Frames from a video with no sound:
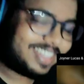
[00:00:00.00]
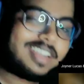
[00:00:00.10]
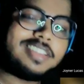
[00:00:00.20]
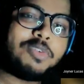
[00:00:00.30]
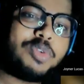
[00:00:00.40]
they
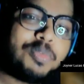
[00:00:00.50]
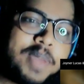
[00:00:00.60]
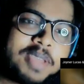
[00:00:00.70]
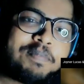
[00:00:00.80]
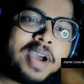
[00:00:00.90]
they want to
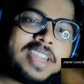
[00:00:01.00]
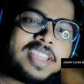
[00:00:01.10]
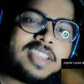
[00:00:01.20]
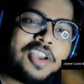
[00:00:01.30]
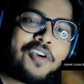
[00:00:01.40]
make
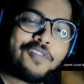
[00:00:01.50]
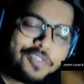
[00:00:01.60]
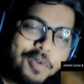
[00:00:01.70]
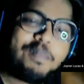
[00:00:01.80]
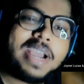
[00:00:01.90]
money
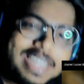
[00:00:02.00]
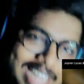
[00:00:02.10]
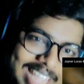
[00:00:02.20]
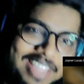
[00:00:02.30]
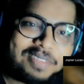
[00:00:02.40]
from my
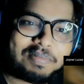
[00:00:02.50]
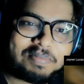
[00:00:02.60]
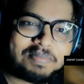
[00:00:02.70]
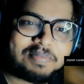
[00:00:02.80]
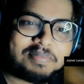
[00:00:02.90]
name.
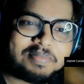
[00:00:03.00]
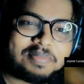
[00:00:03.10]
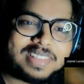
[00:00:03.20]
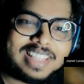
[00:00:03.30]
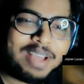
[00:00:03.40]

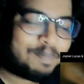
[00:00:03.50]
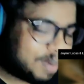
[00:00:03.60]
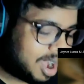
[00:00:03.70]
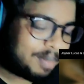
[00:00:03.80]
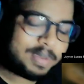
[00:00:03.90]
I'm
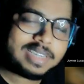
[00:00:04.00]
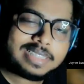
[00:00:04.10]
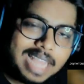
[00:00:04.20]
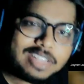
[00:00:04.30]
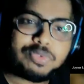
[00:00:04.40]
popping.
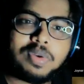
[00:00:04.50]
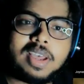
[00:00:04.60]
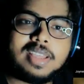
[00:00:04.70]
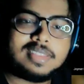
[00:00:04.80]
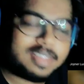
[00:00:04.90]
That's
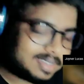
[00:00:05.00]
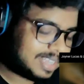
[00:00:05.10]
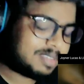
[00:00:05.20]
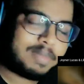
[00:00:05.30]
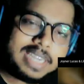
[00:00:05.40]
why they're
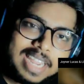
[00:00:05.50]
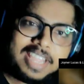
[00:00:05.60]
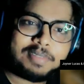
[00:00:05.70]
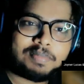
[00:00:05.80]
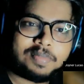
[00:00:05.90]
taking my
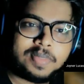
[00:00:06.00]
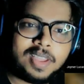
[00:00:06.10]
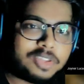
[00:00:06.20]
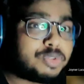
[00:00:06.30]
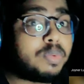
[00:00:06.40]
name.
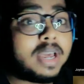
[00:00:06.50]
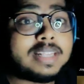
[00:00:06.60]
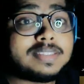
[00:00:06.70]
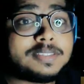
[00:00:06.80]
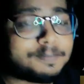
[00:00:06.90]

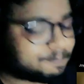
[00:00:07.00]
Otherwise,